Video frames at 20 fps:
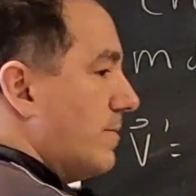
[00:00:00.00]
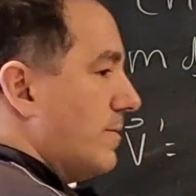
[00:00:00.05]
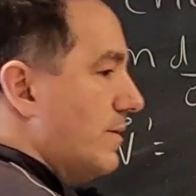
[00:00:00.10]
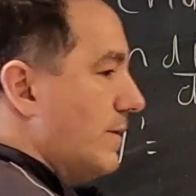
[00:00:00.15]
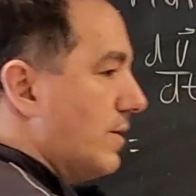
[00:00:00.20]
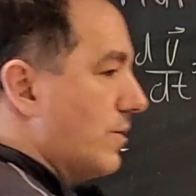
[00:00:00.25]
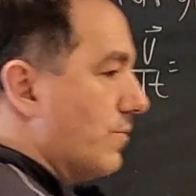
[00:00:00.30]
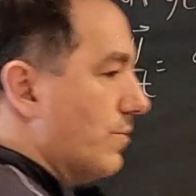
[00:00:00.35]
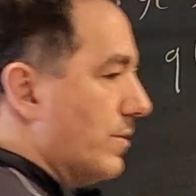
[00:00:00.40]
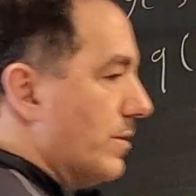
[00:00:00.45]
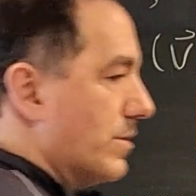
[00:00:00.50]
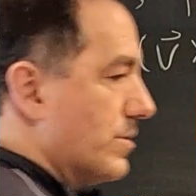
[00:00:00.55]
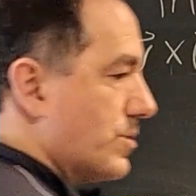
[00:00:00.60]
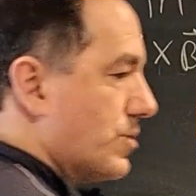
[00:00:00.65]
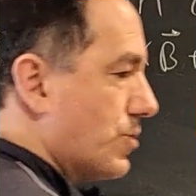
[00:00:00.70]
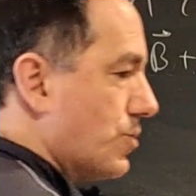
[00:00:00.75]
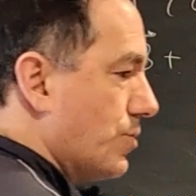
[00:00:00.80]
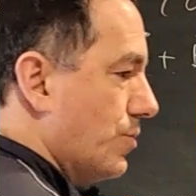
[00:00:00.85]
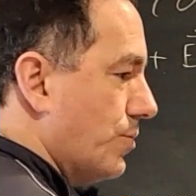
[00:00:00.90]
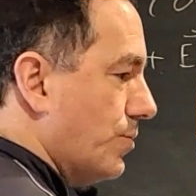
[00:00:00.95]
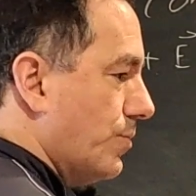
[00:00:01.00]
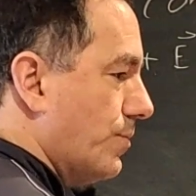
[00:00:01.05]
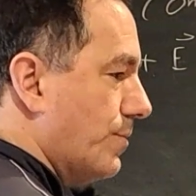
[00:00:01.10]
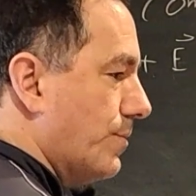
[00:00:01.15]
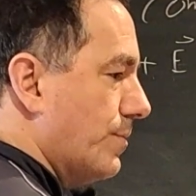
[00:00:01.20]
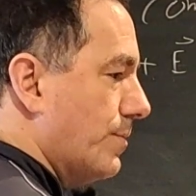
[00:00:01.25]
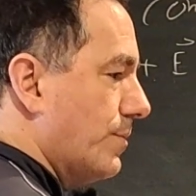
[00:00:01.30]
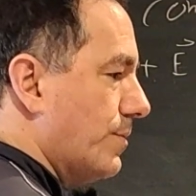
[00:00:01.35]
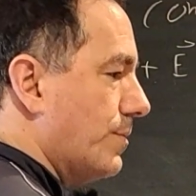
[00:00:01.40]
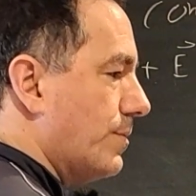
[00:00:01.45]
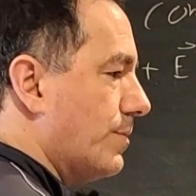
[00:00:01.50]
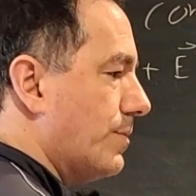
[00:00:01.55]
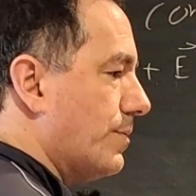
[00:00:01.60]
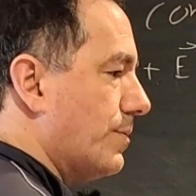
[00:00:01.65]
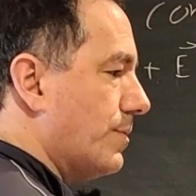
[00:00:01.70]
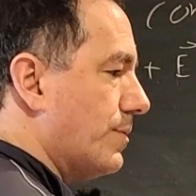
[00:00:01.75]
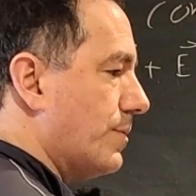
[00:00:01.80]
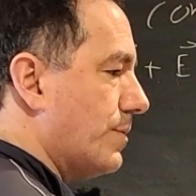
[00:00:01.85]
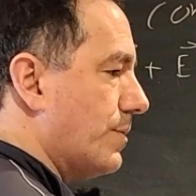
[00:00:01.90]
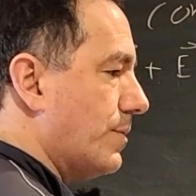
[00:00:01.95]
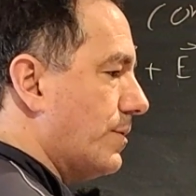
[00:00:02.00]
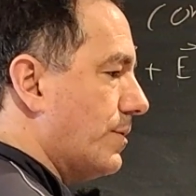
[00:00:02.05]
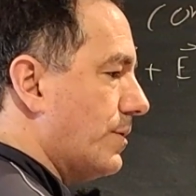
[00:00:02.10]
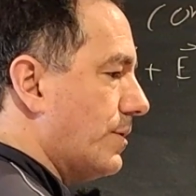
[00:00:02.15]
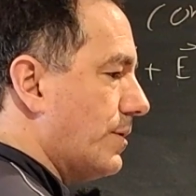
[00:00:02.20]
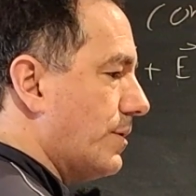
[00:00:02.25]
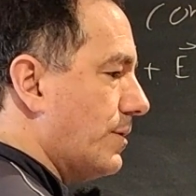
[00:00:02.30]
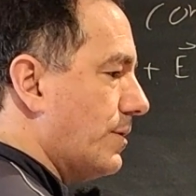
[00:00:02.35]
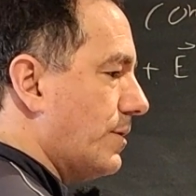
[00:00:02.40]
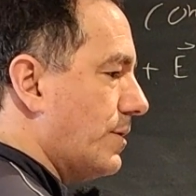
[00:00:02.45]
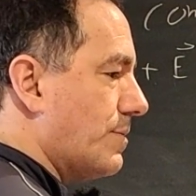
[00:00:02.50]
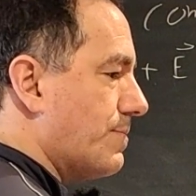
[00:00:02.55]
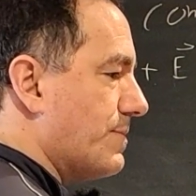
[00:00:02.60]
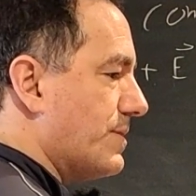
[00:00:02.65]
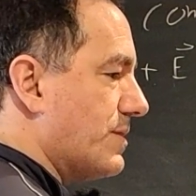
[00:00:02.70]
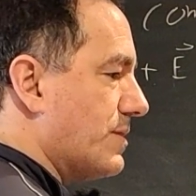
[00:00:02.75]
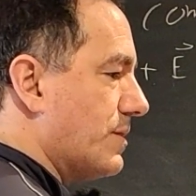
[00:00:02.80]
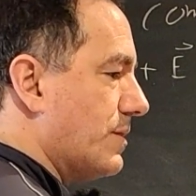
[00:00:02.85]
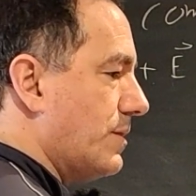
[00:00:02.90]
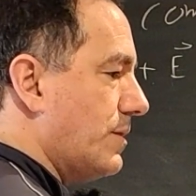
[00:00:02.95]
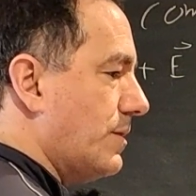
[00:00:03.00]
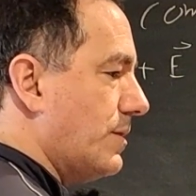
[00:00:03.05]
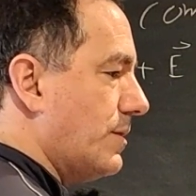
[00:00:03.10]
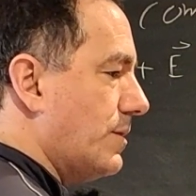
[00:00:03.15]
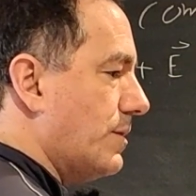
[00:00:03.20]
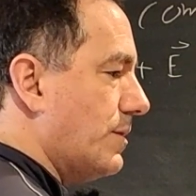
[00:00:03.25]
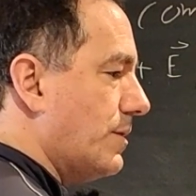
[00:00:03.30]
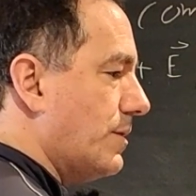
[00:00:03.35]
equals to, let me see,